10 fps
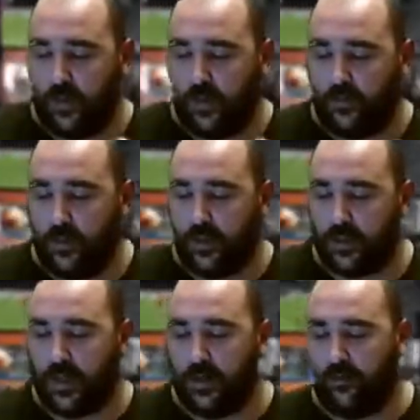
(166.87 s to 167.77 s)

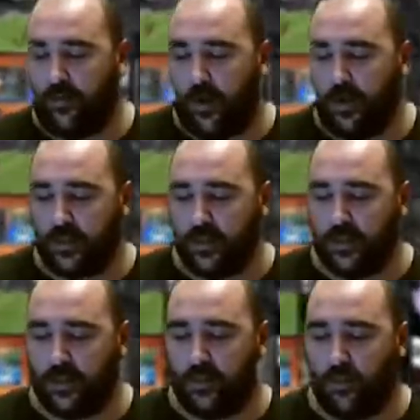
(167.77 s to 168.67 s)
Windows 10
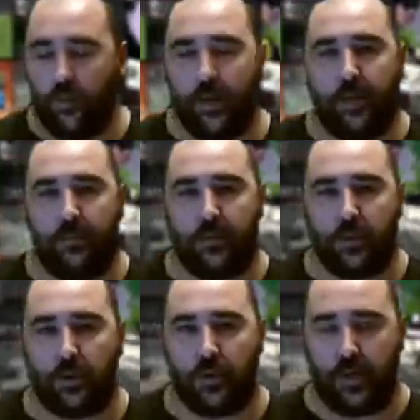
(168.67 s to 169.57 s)
devices will be able to
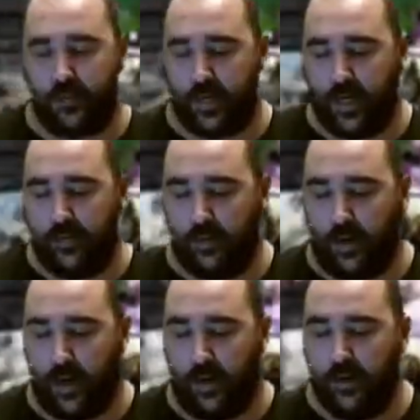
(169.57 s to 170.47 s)
stream
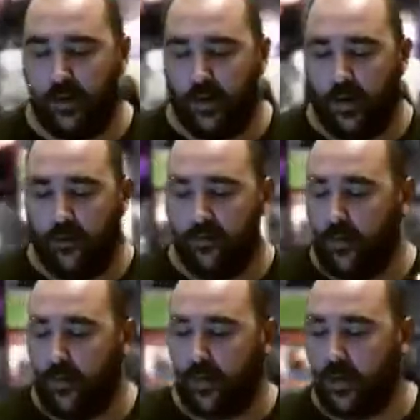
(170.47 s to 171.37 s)
gameplay
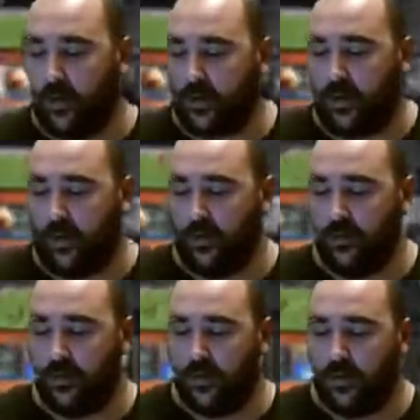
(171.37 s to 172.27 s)
from the console
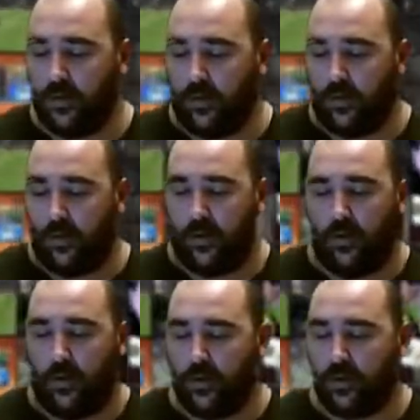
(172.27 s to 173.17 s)

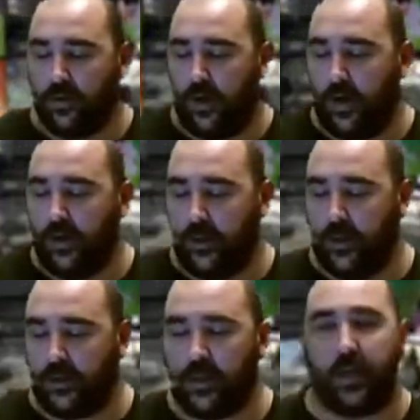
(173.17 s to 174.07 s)
onto any
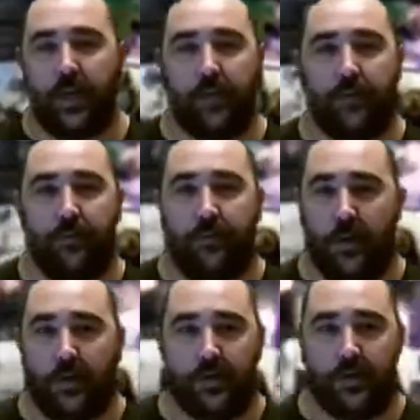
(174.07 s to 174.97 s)
Windows 10 enabled
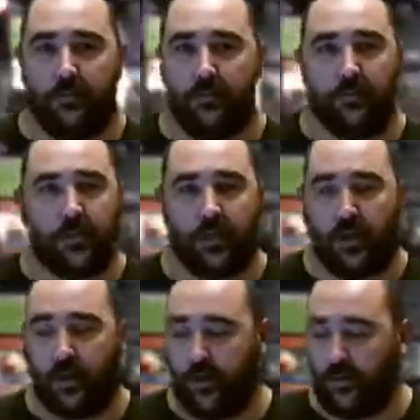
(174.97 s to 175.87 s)
device.
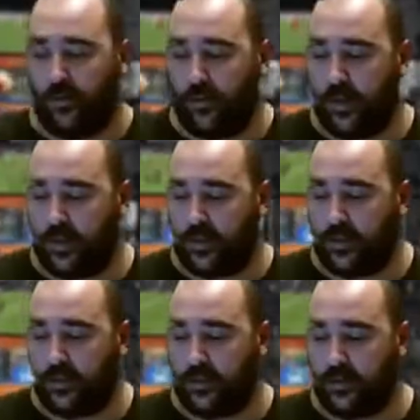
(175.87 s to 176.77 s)
So
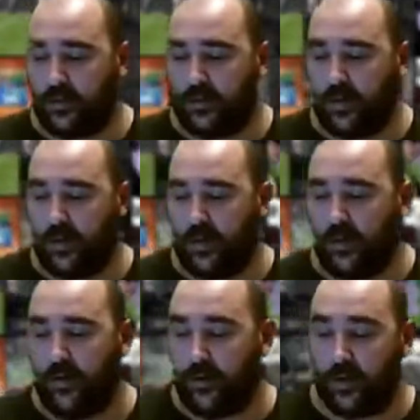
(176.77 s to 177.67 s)
that's
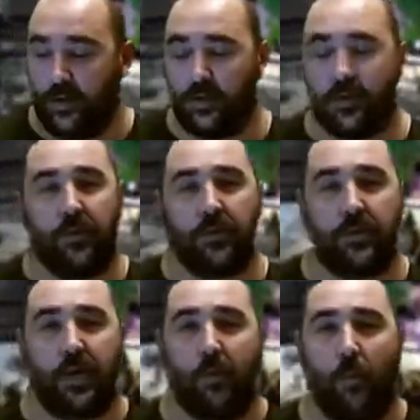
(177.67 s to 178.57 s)
as long as it's on the
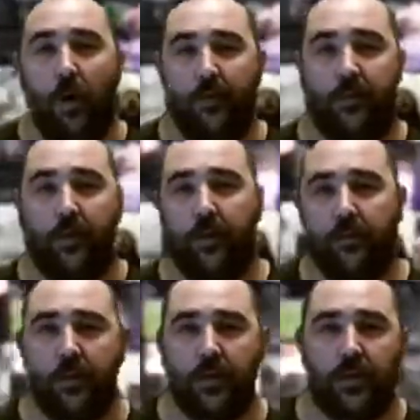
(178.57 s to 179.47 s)
same Wi-Fi
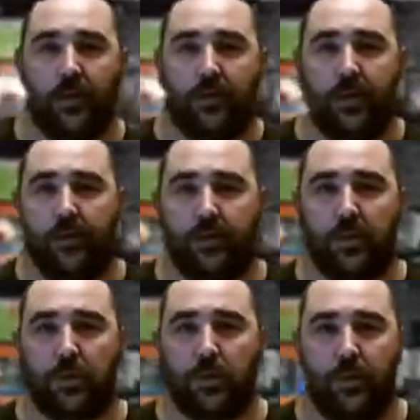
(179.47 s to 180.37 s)
network, it'll be able to
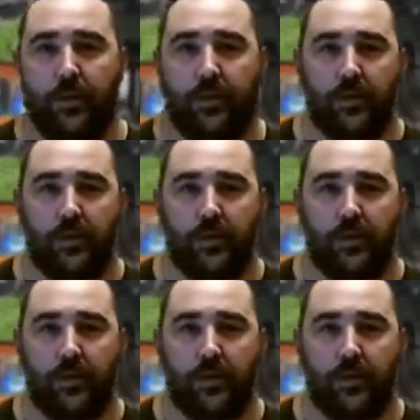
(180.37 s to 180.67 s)
stream it.